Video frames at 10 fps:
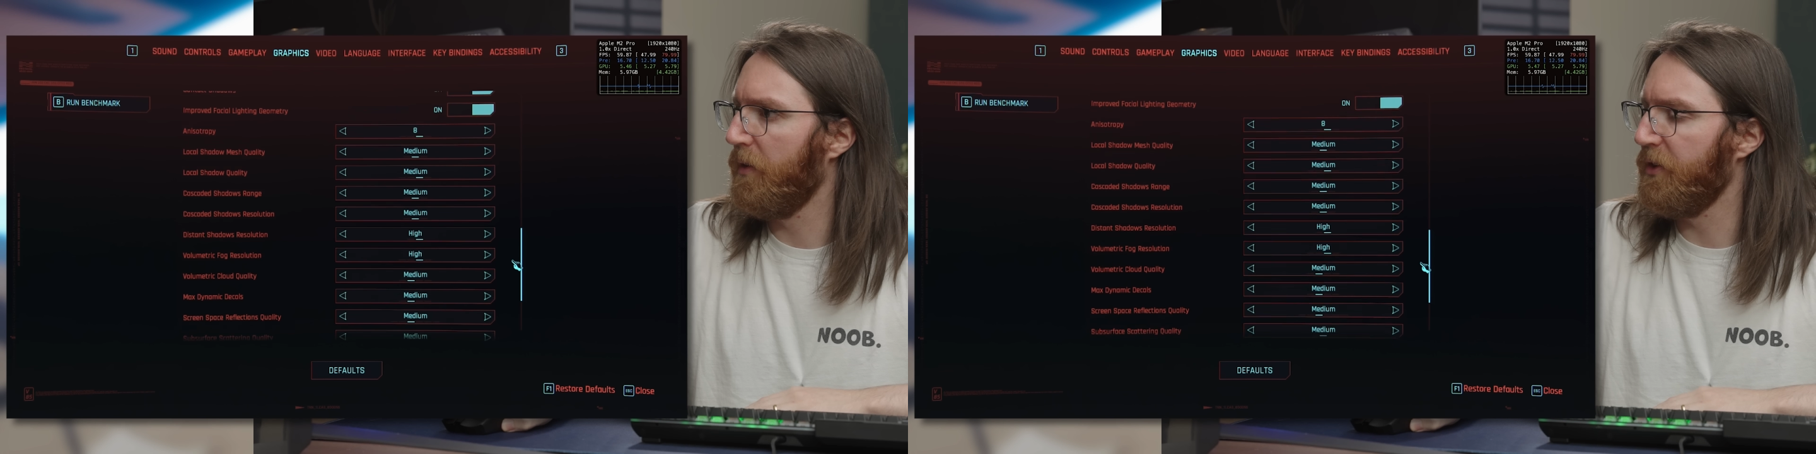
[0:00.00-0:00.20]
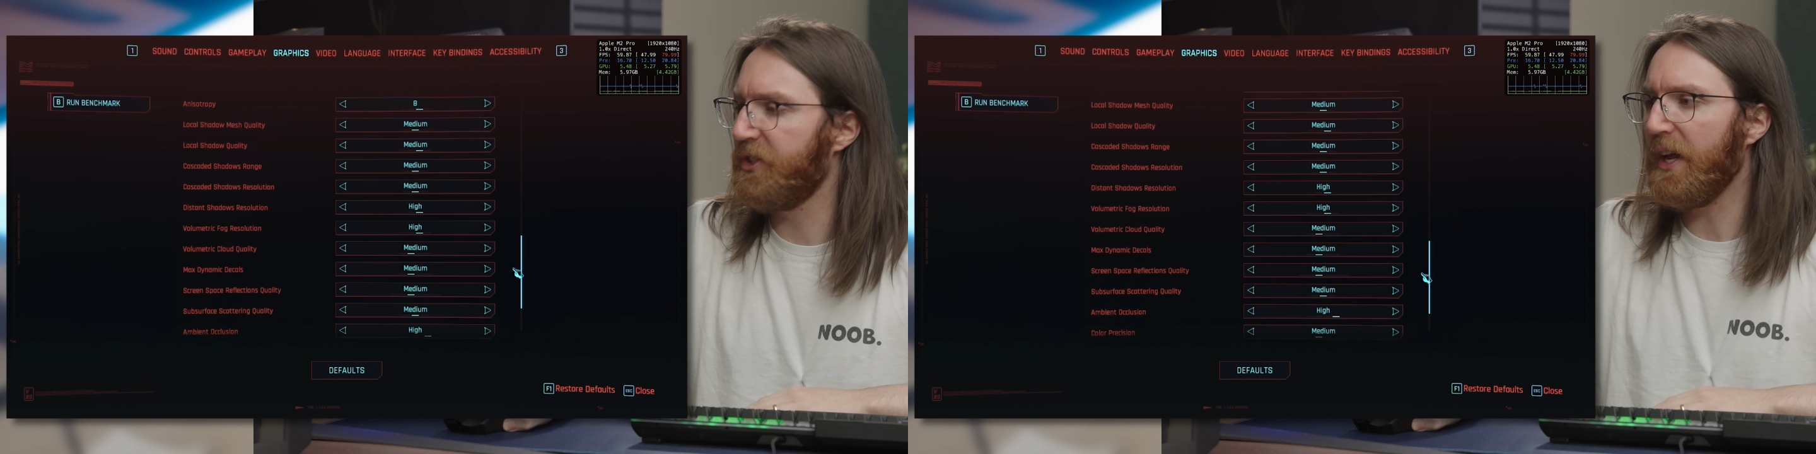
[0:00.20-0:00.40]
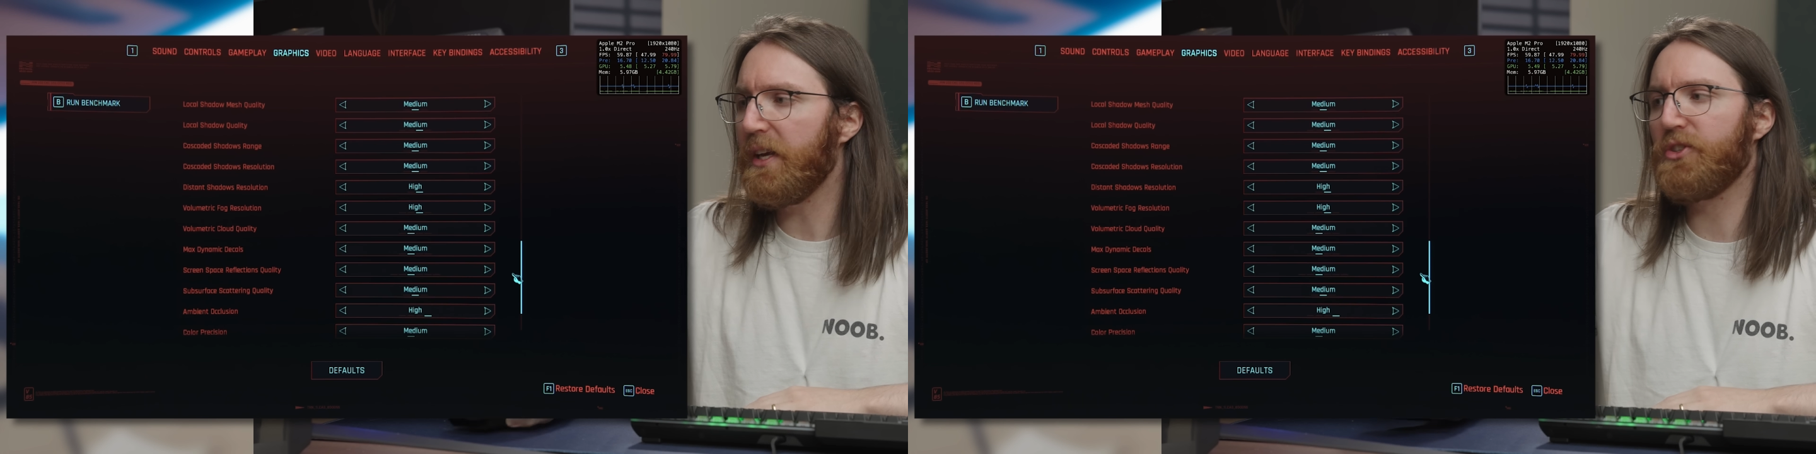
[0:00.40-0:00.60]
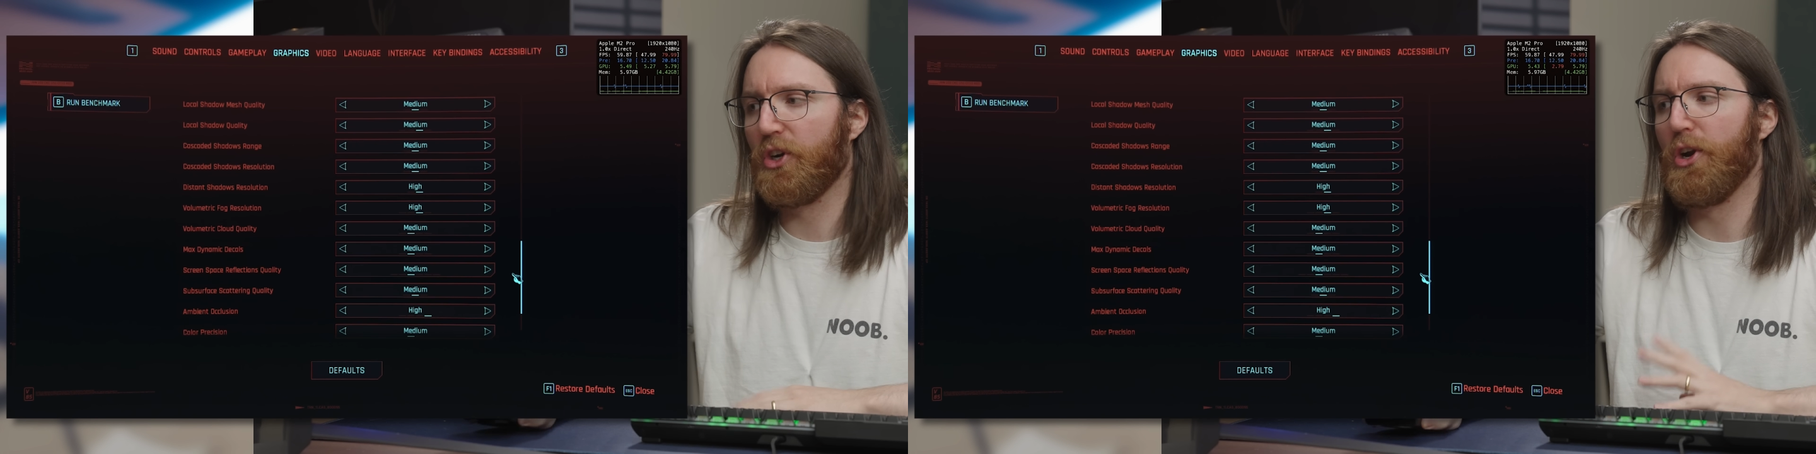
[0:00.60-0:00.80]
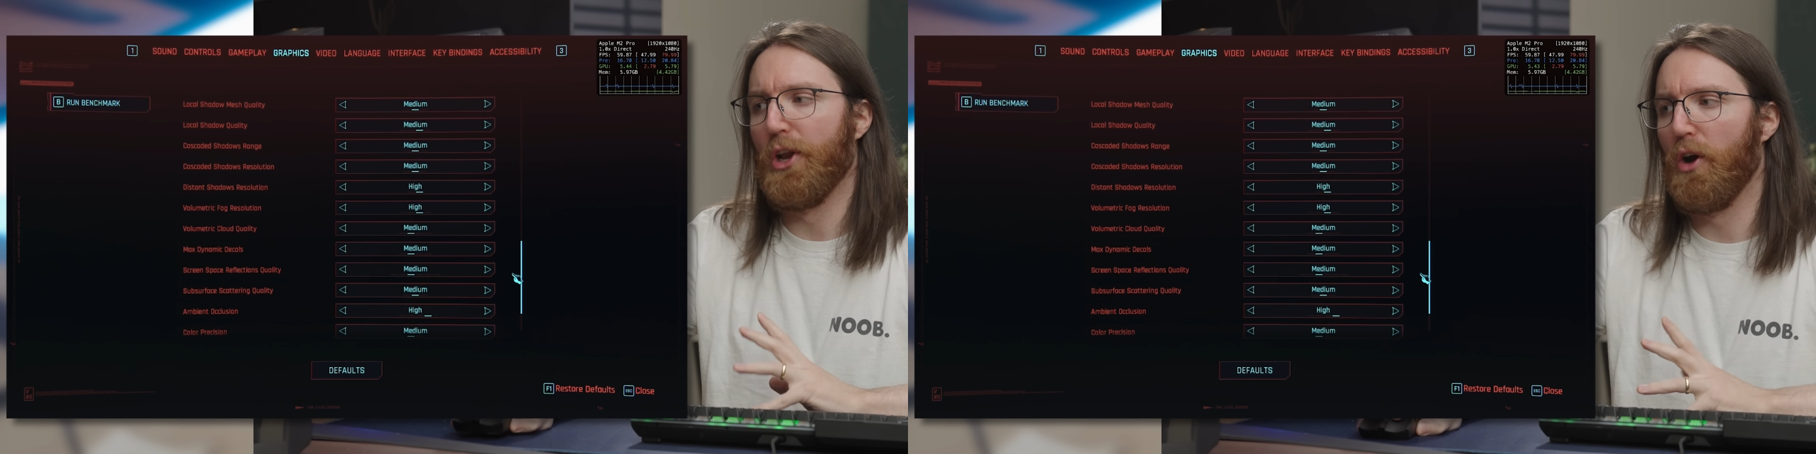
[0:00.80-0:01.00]
The settings
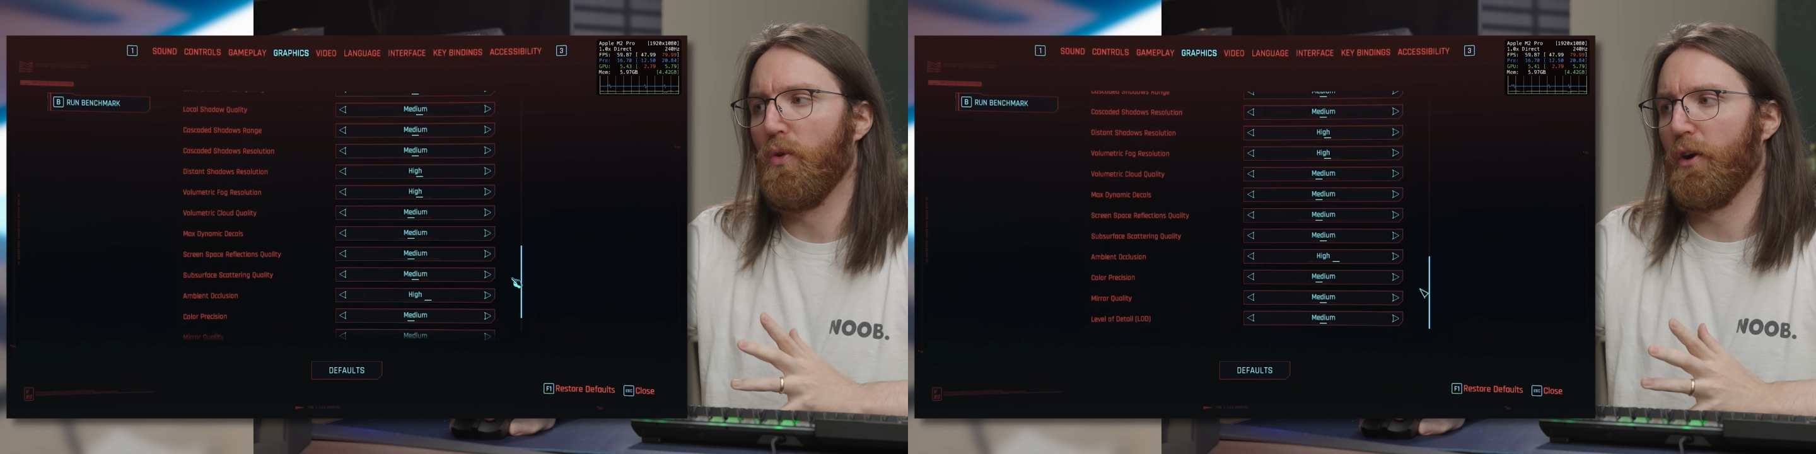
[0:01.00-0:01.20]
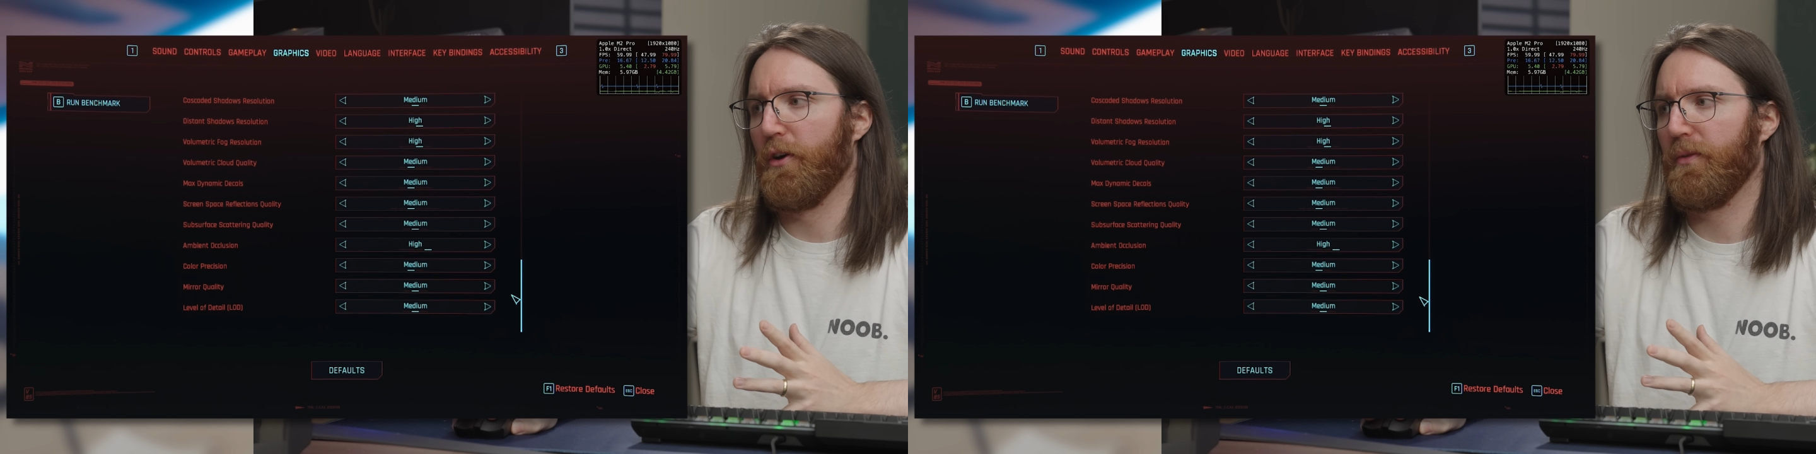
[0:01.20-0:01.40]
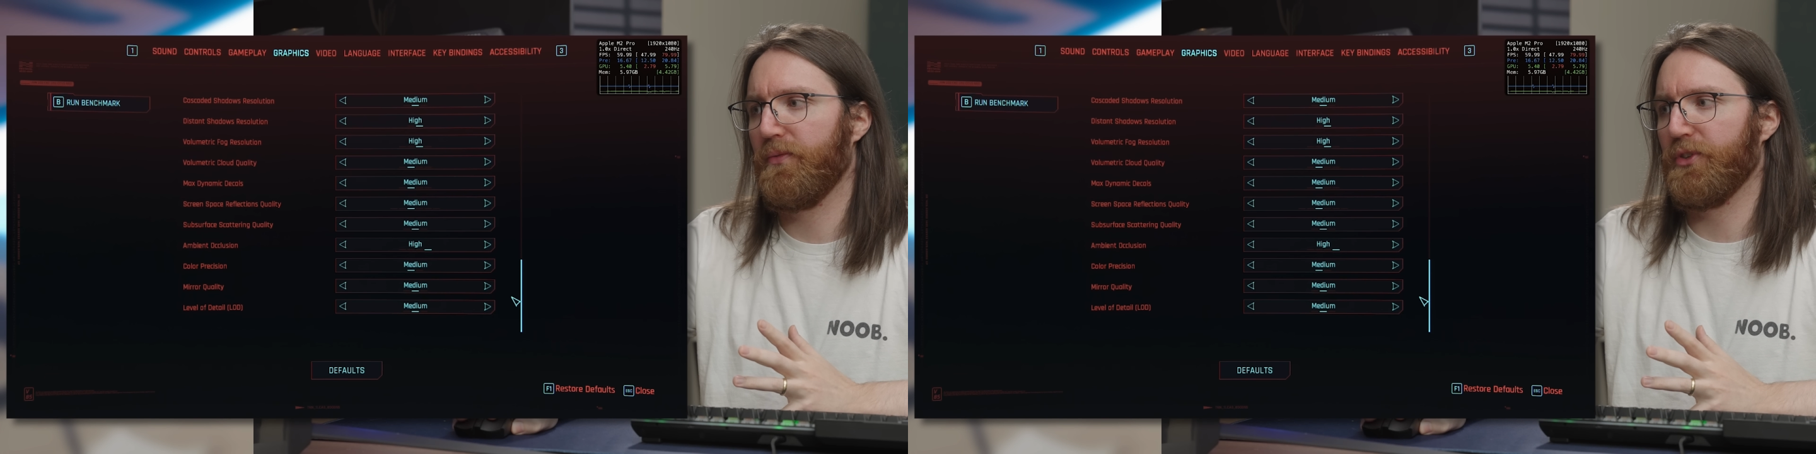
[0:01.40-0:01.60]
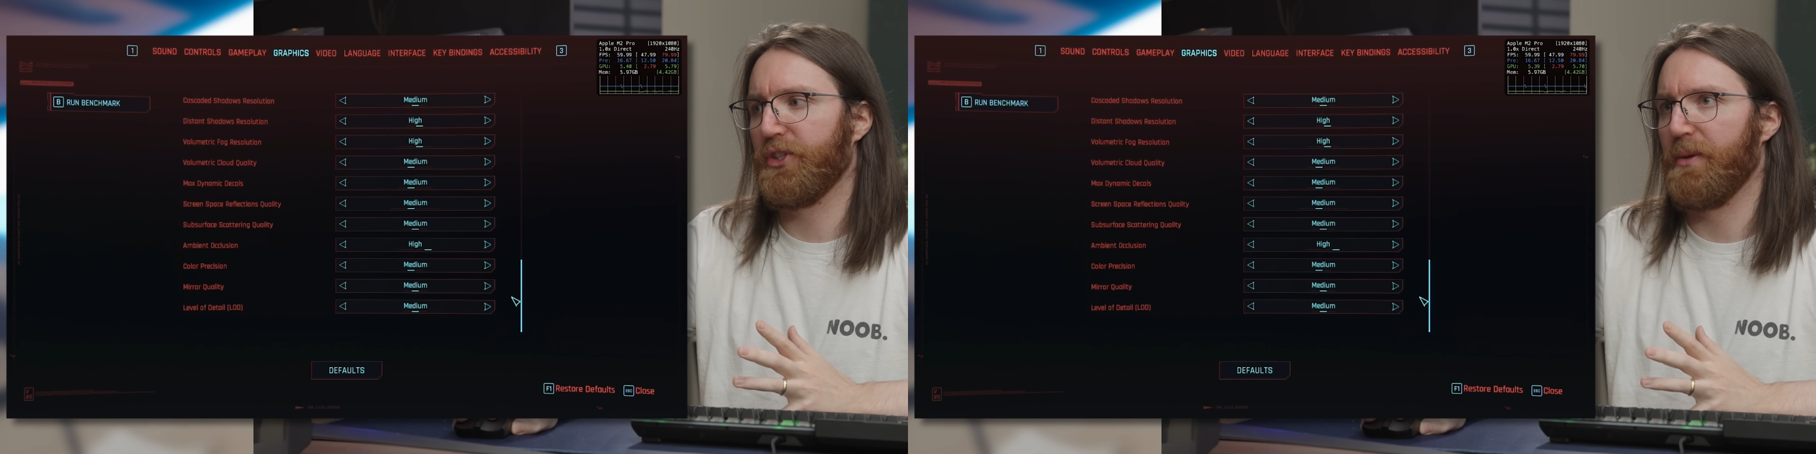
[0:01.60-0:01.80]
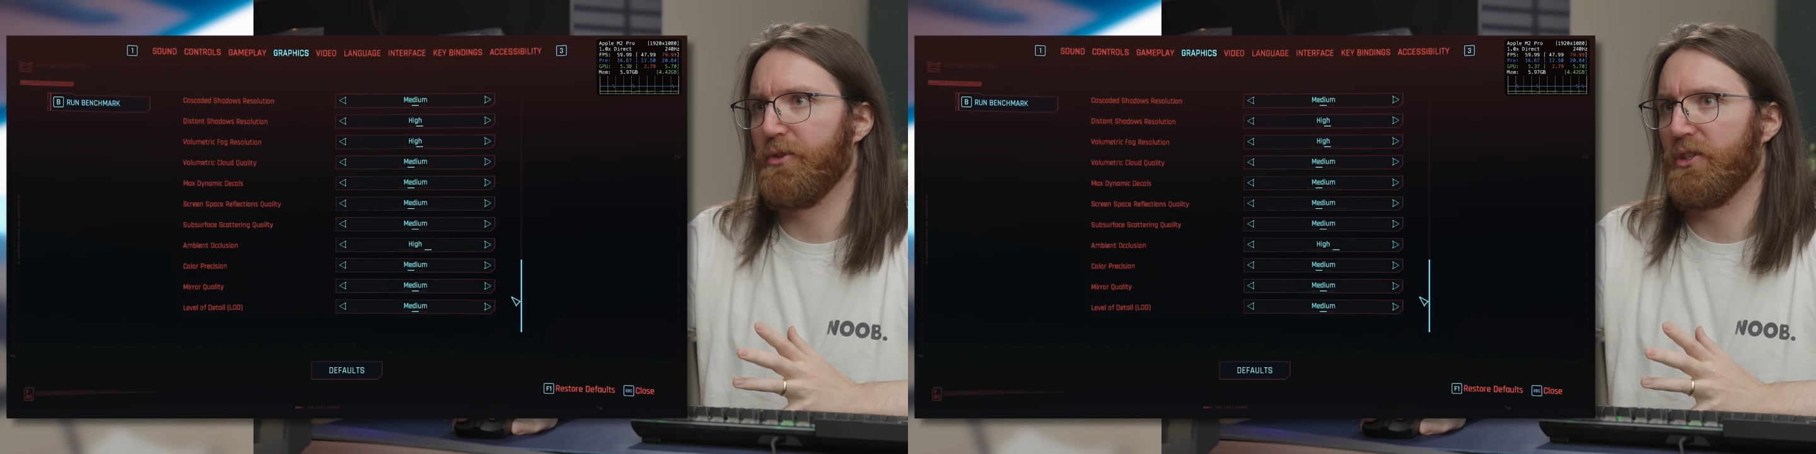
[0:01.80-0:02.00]
are lower for
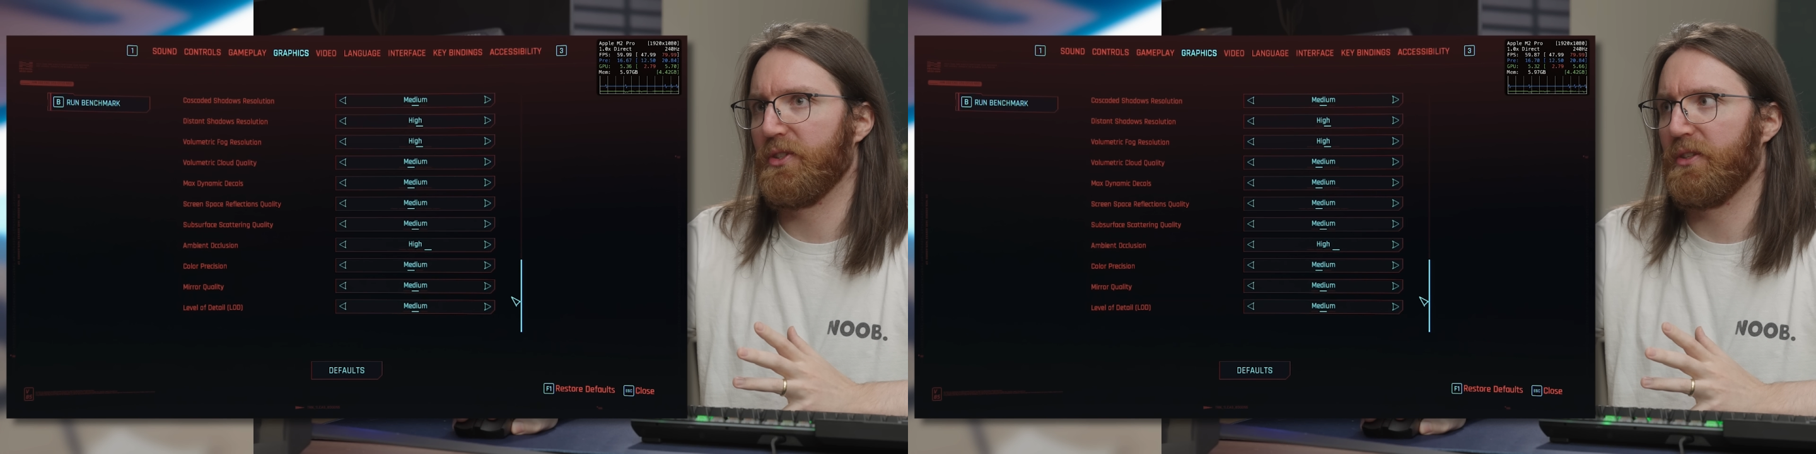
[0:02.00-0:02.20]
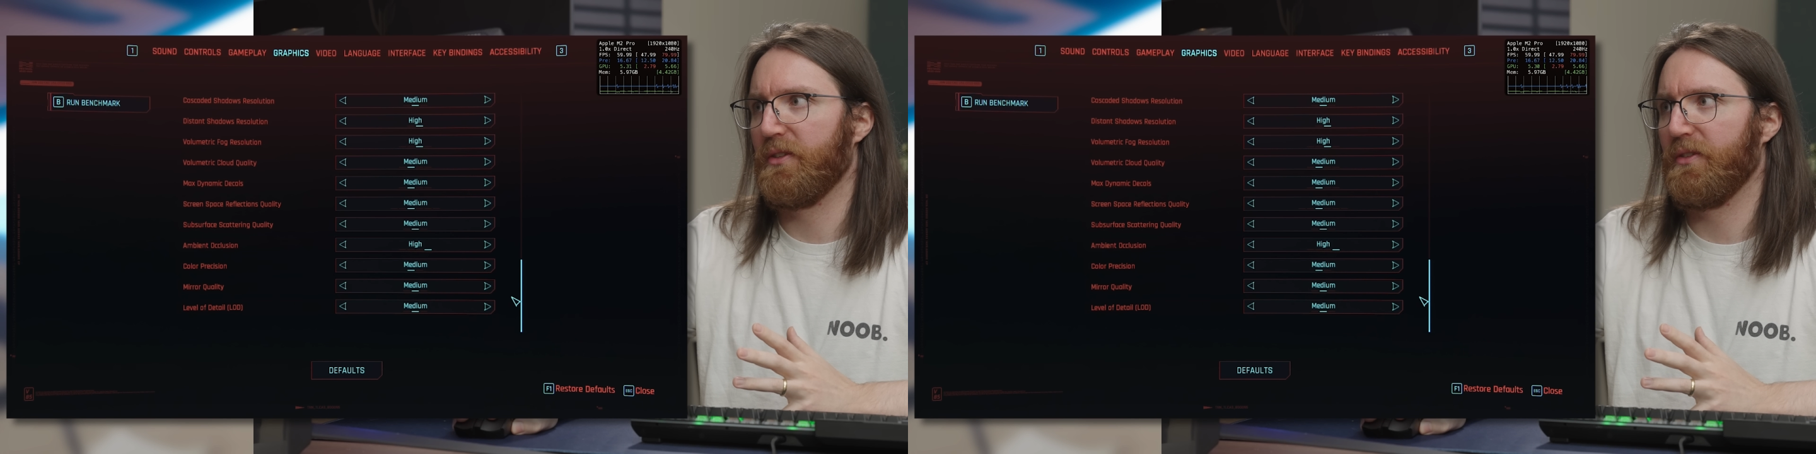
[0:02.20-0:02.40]
some reason